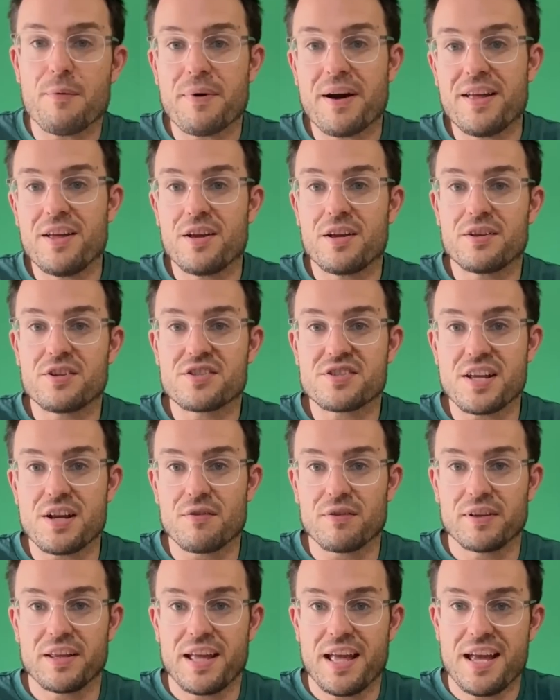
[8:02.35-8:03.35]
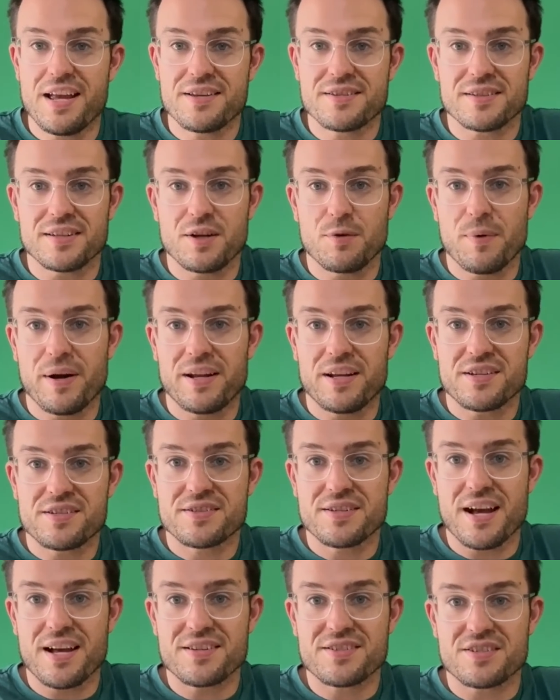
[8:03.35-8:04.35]
way you can see really easily when it
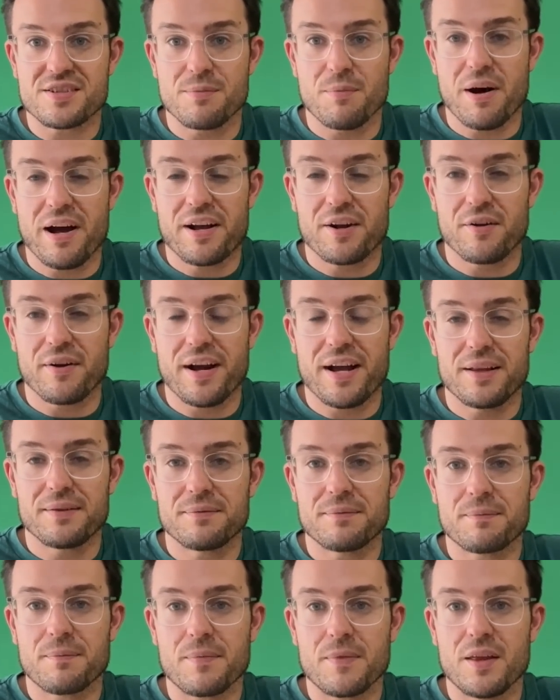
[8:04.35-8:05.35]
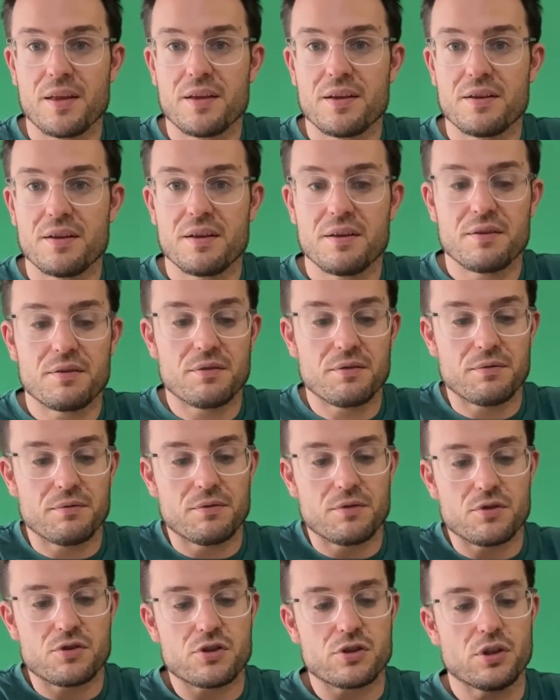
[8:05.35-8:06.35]
starts to migrate
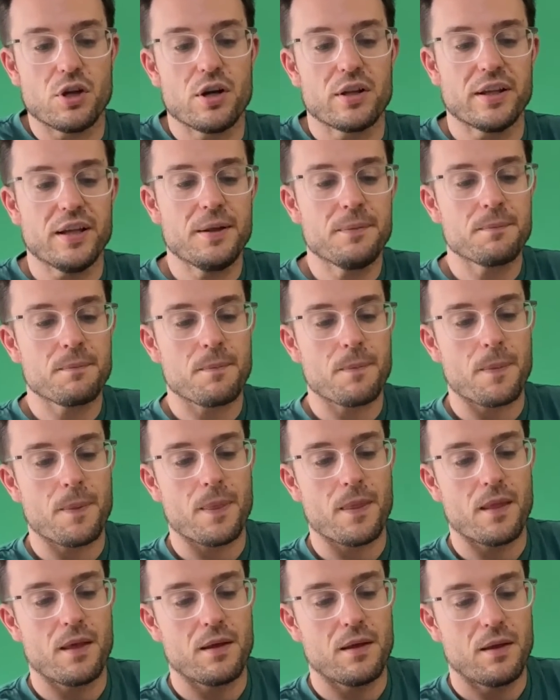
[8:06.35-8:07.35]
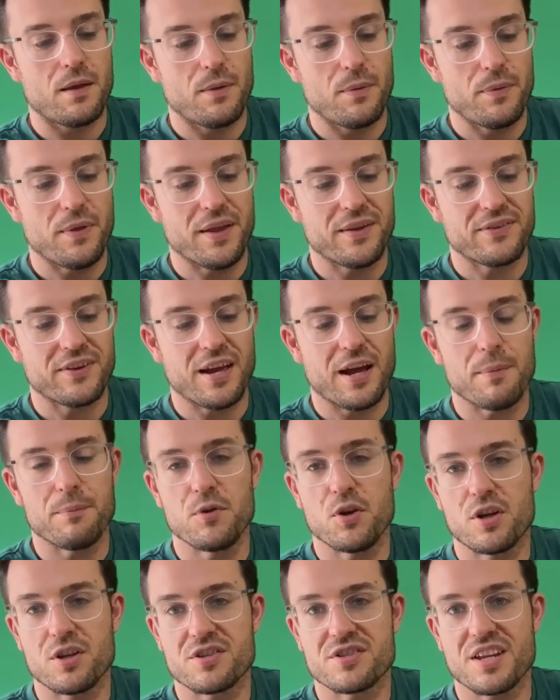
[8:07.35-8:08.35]
slowly that um,
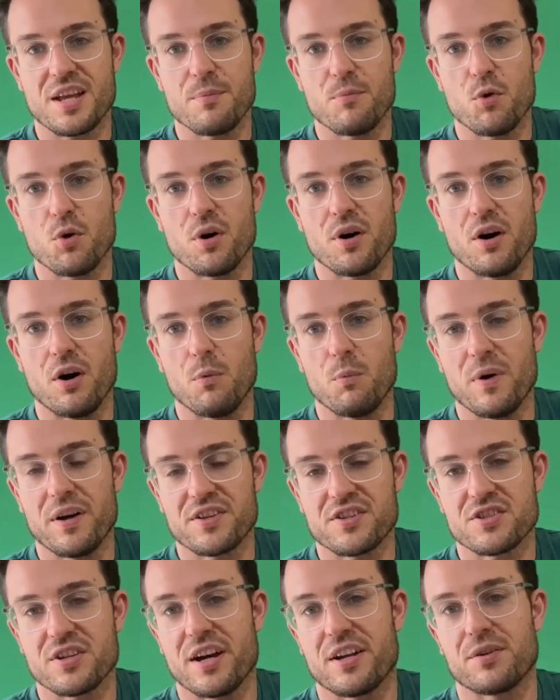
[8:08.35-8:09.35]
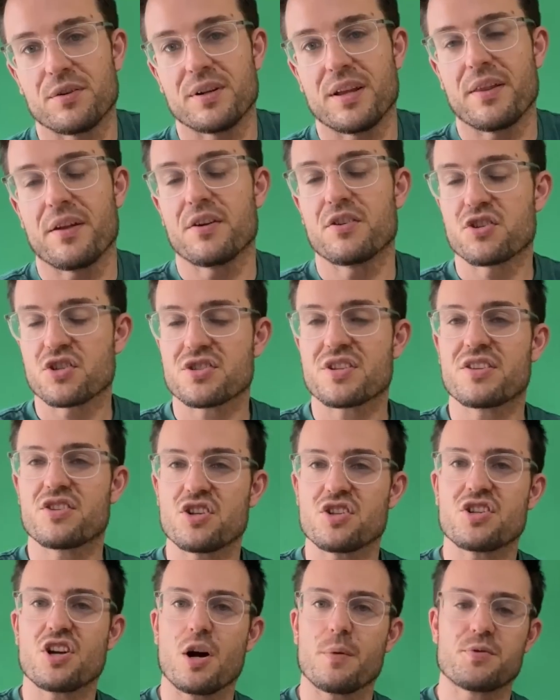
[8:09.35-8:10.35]
you can see more on one side or another. It just,
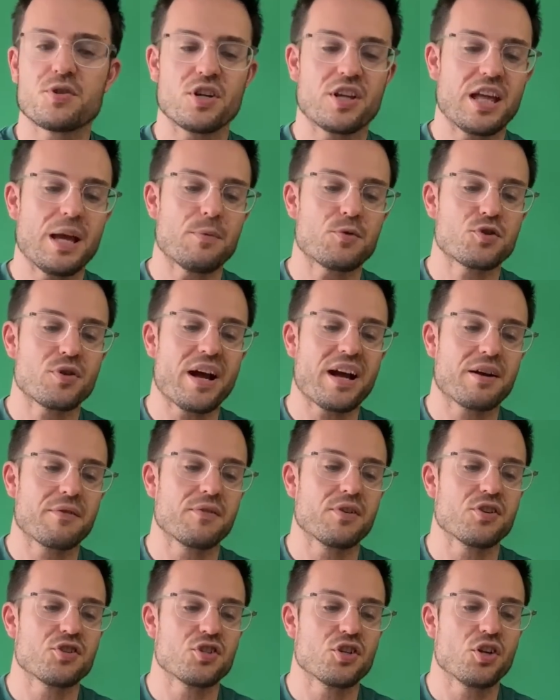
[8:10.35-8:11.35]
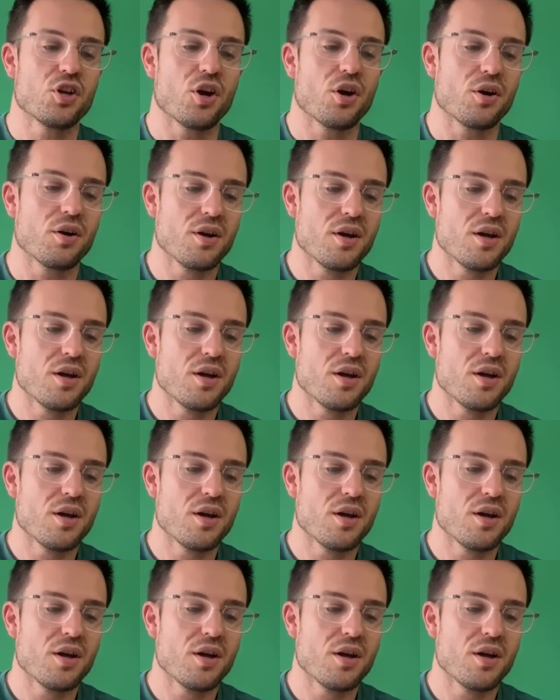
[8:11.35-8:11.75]
just helps you keep track of it as you go.